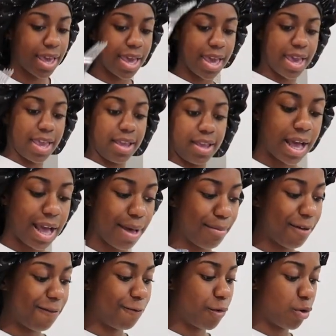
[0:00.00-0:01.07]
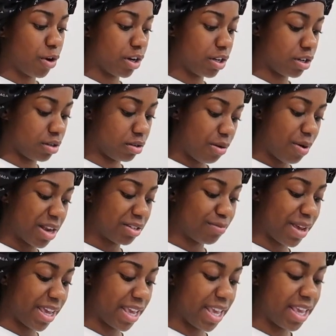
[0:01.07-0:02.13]
and I got my fork. Wash
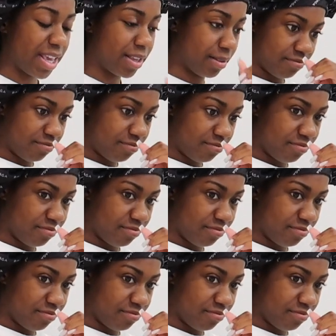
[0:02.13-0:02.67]
my hands.